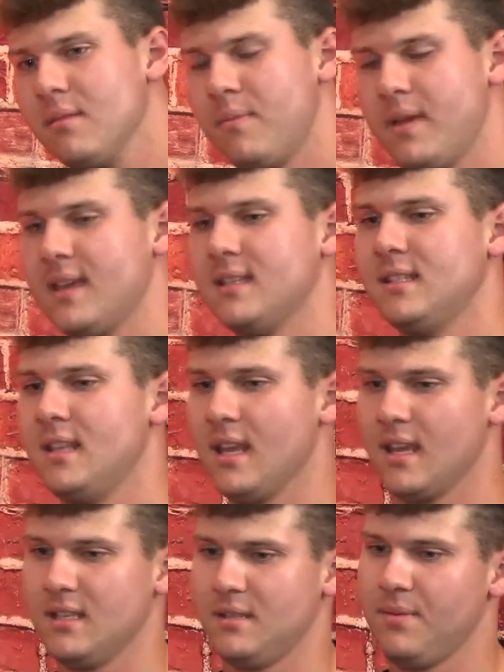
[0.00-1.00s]
the biggest
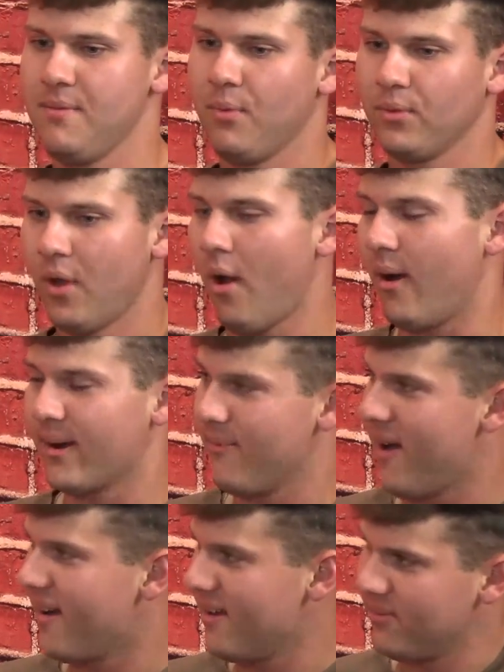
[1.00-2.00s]
thing is people talk
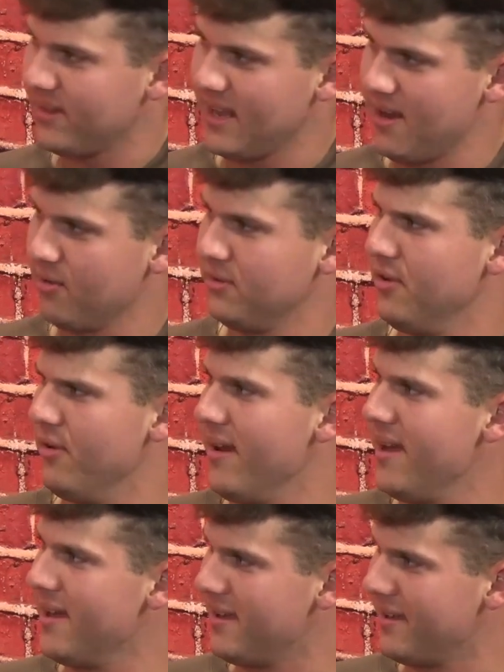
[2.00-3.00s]
about it, but they don't do
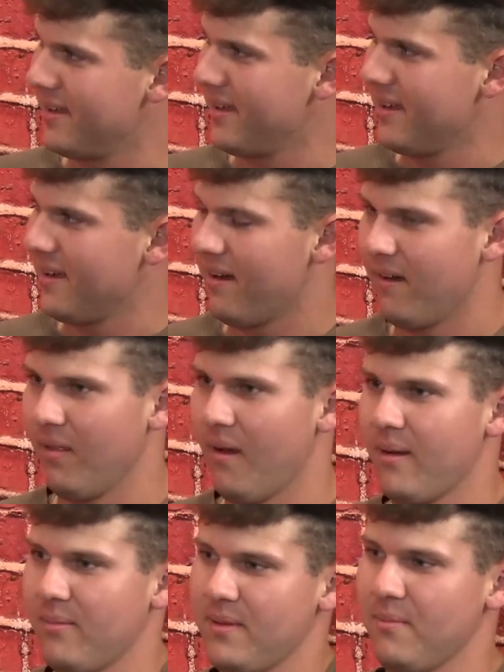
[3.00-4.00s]
it. A
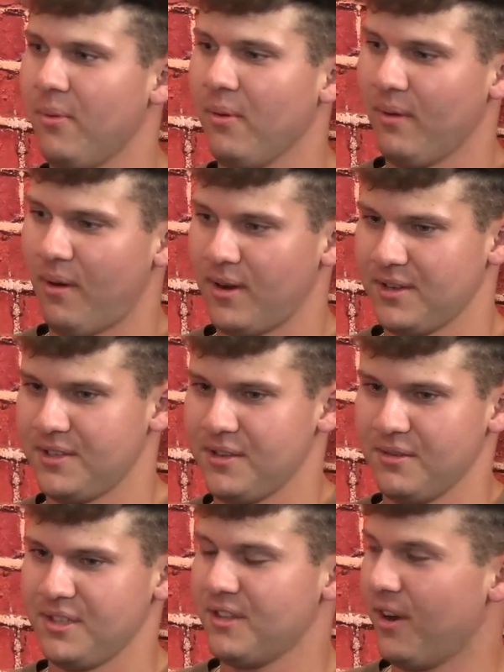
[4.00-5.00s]
lot of people are
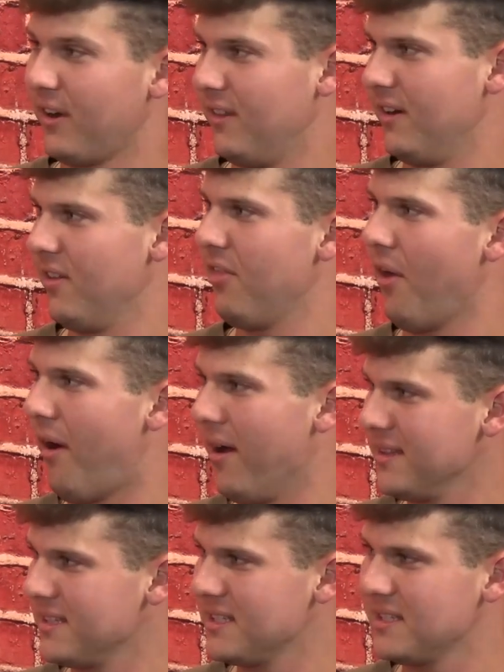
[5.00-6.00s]
so stuck in their
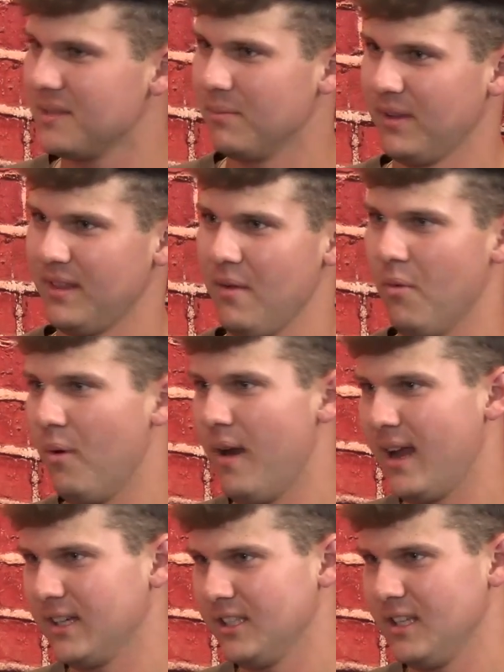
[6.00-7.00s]
thoughts, but they won't
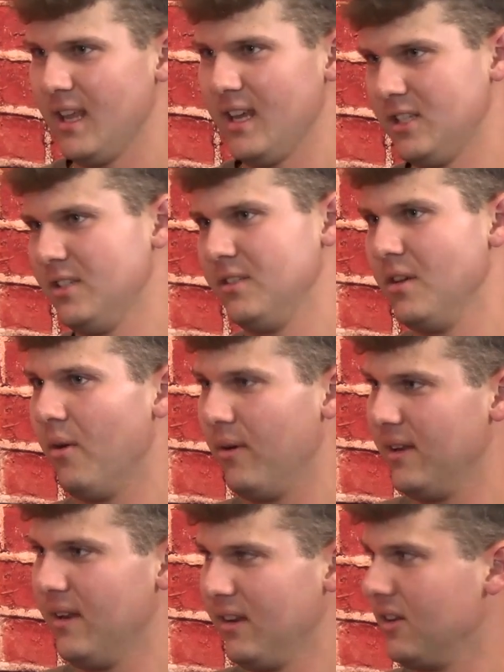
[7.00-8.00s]
actually like just
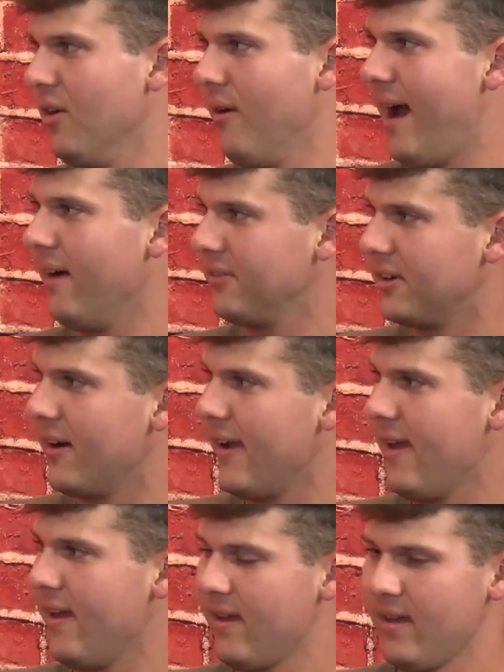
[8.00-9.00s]
go after
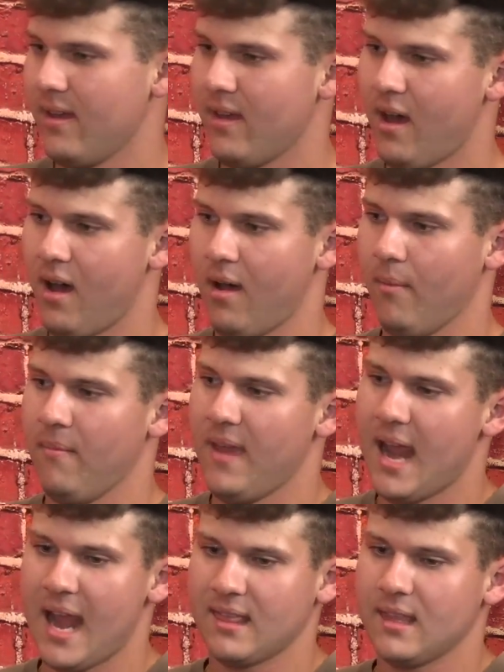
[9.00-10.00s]
it. And
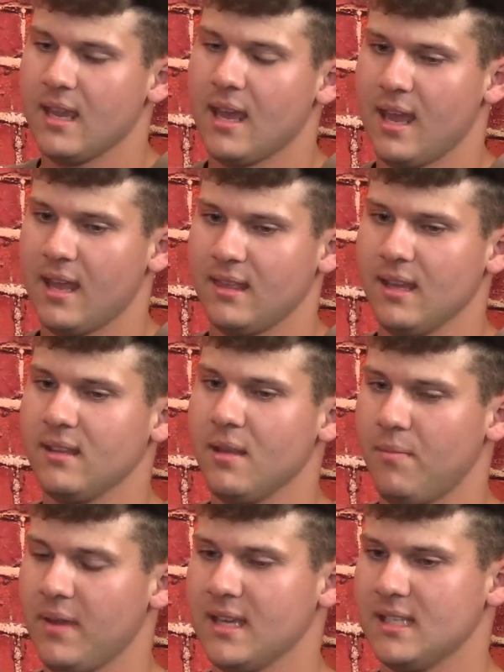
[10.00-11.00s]
I think the
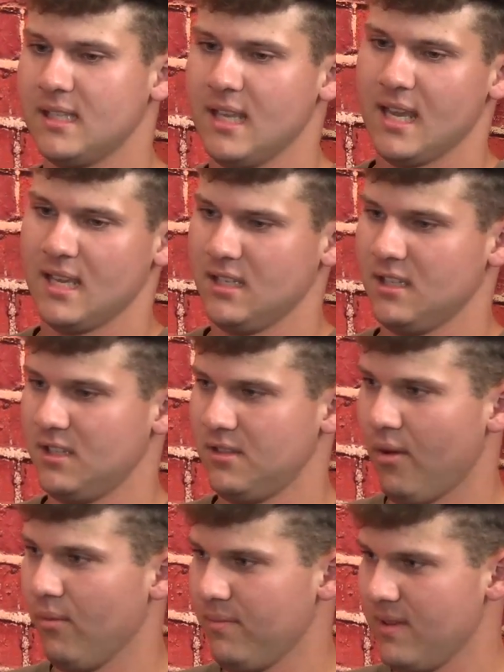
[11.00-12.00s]
biggest thing is just
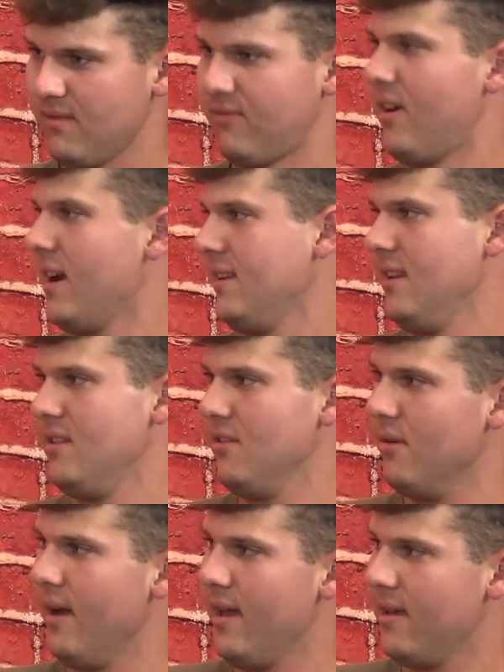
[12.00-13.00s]
don't be afraid to
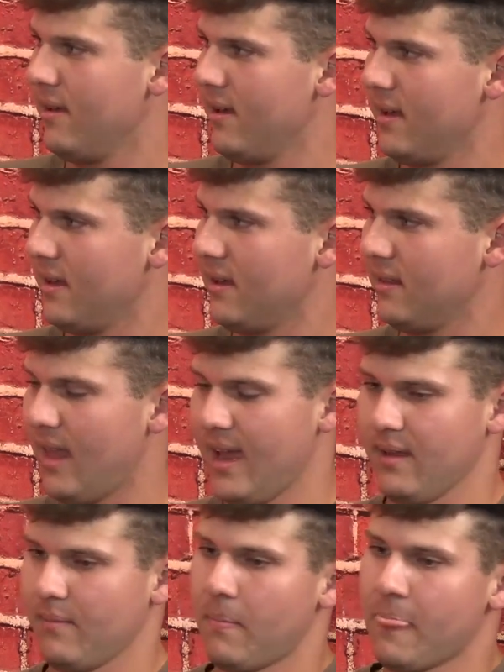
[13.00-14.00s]
do it. Like